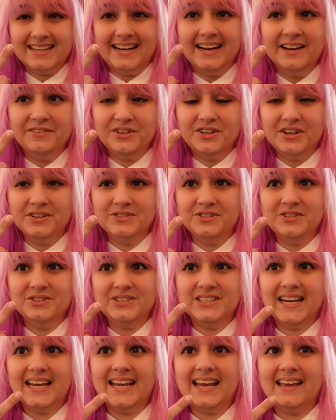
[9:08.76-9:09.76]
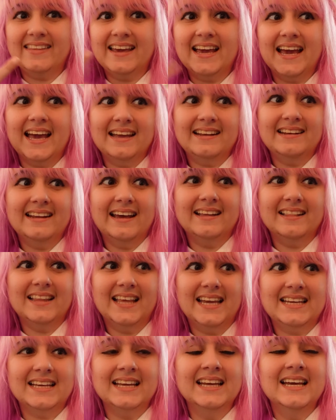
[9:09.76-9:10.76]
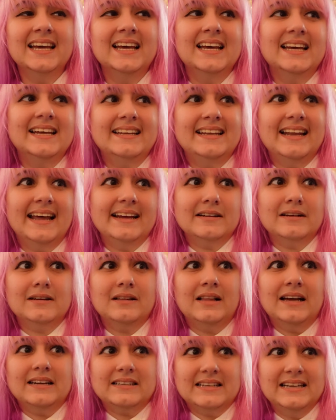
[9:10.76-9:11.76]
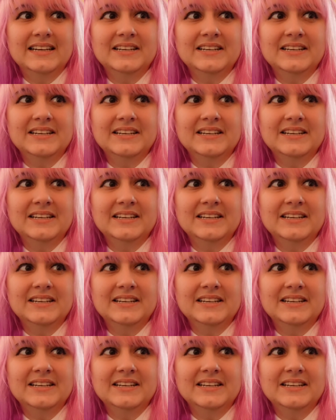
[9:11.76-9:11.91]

that I have to go to tonight and they end at like nine o'clock.